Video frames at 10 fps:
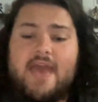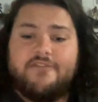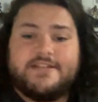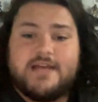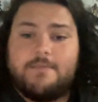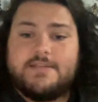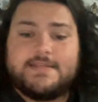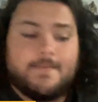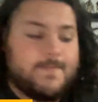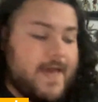every time he
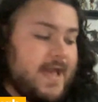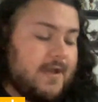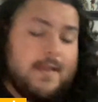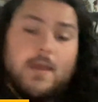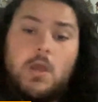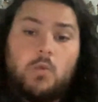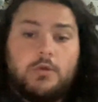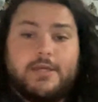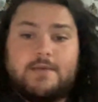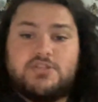stepped back.
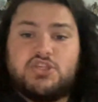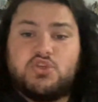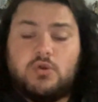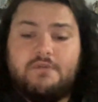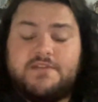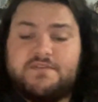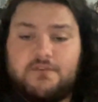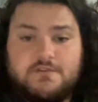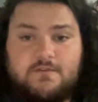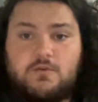Really, that was the story of his
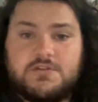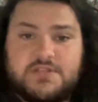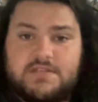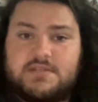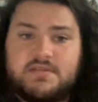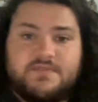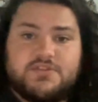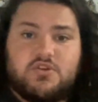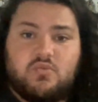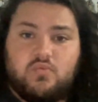first 4 seasons of
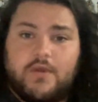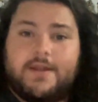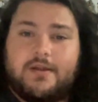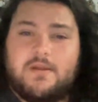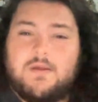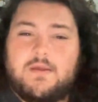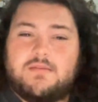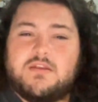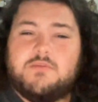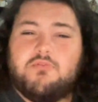his career.
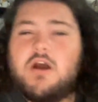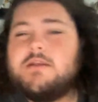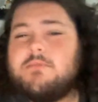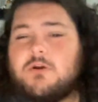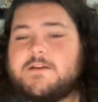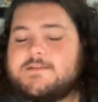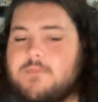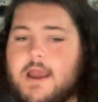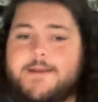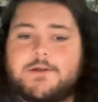Then you brought in Marcus
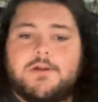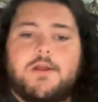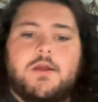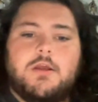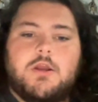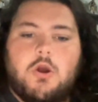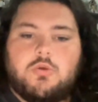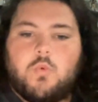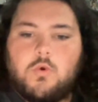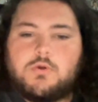Minor,
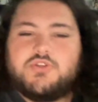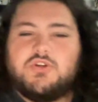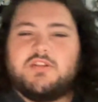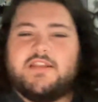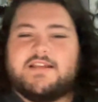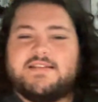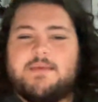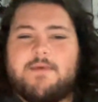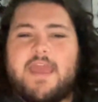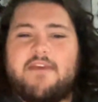Carter Warren took the next
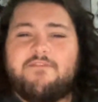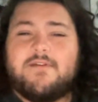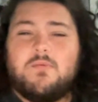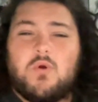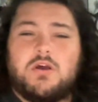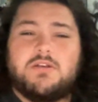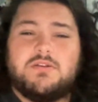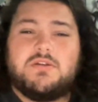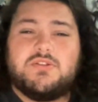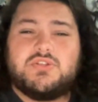step.
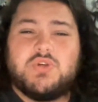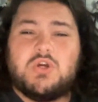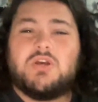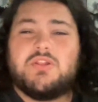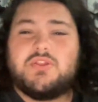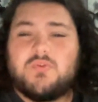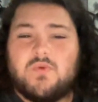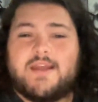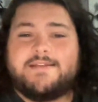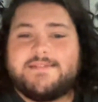Everyone took the right